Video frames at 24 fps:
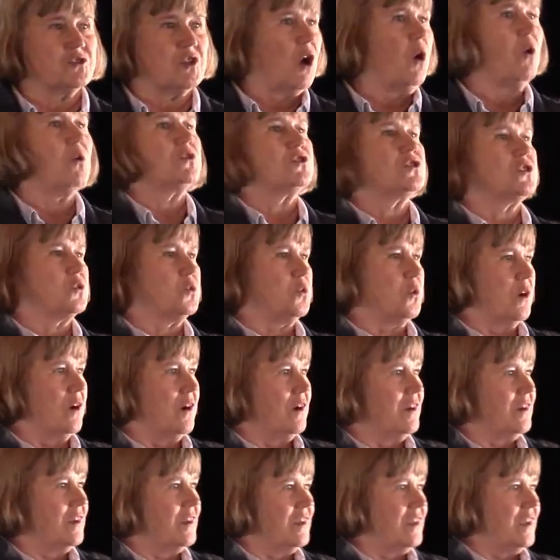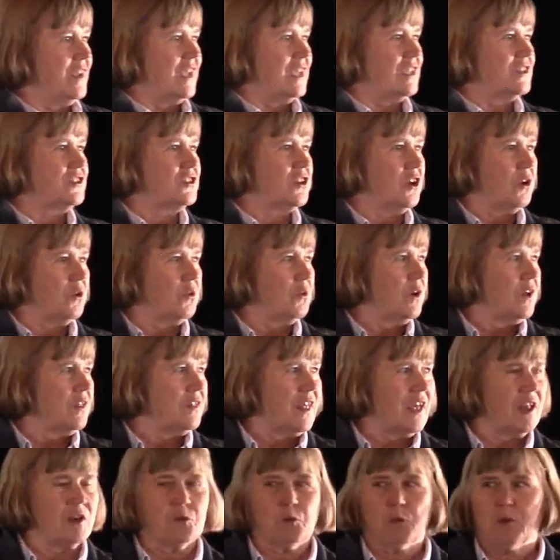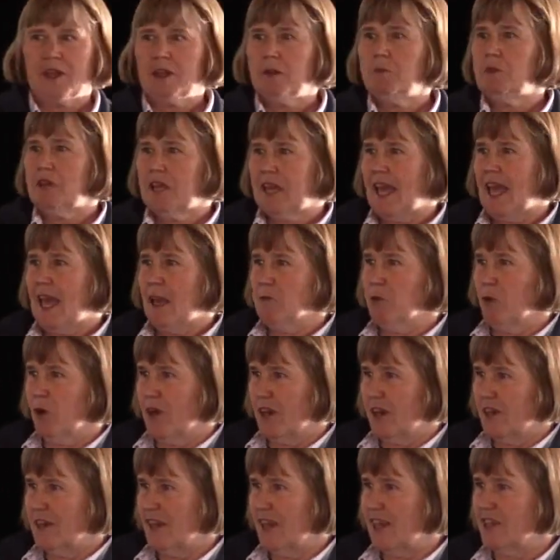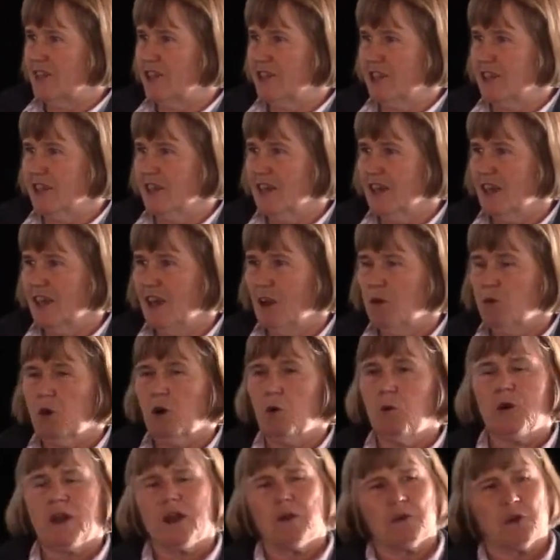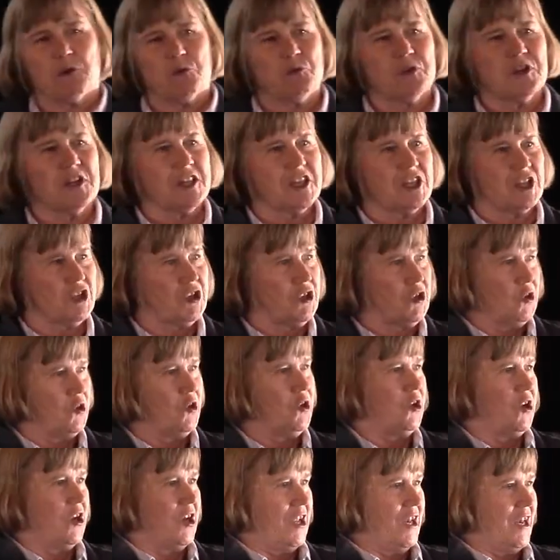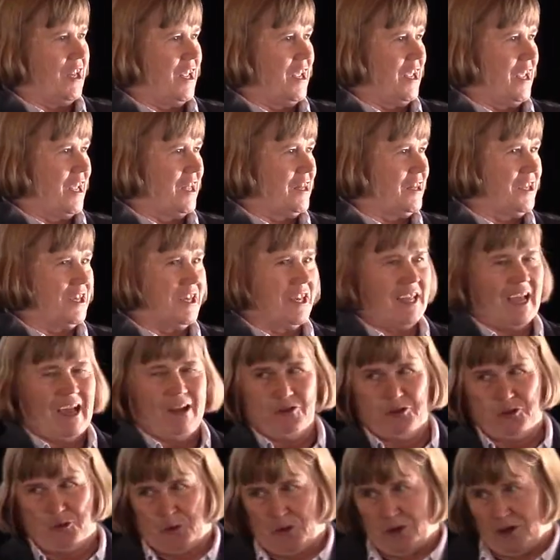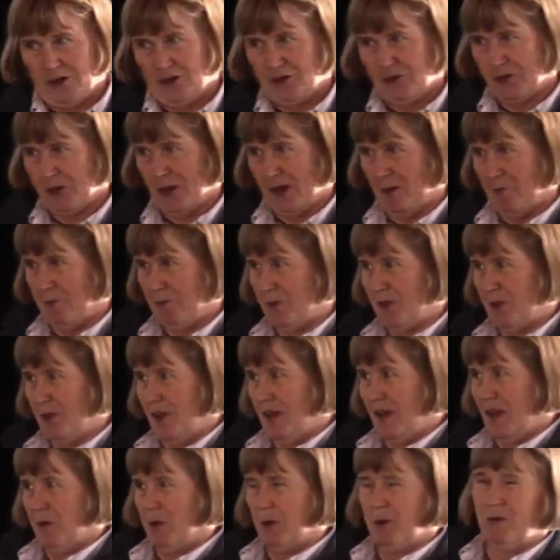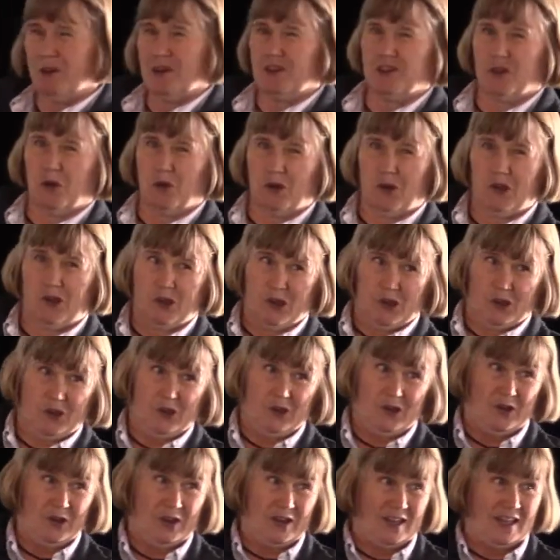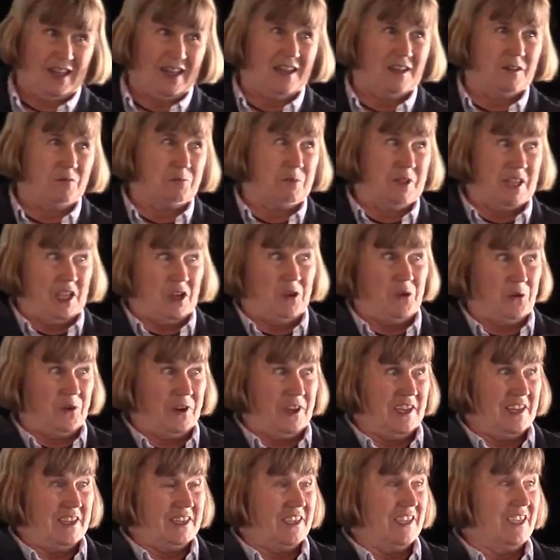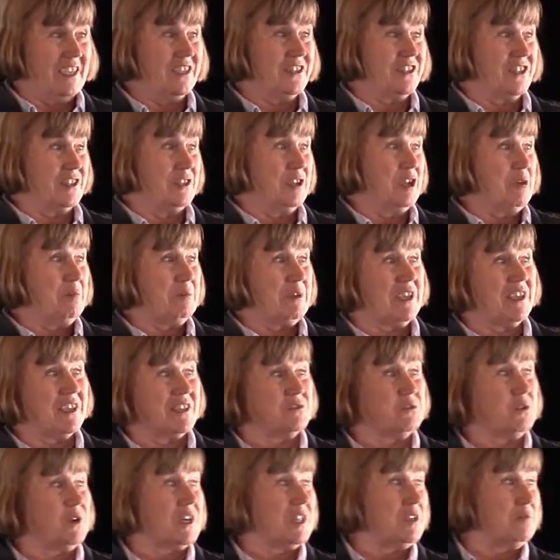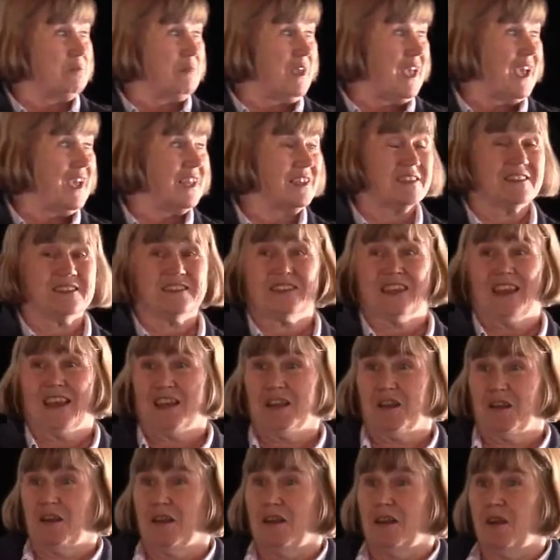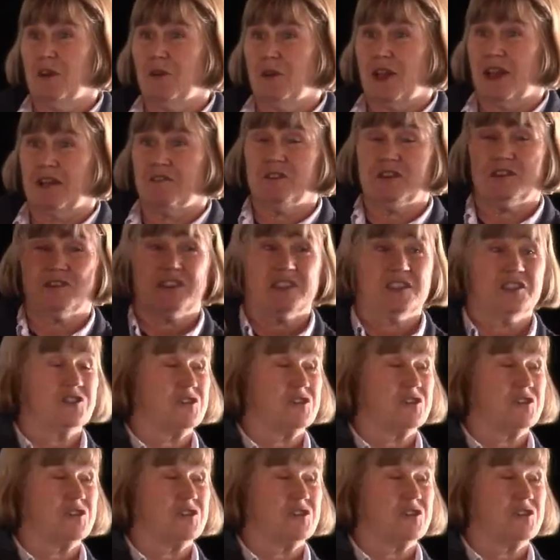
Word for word: the whole school. And so then we became orientation. Well, we were really good at leading outdoor trips. We weren't so good at being orientation because what it meant is that we had 15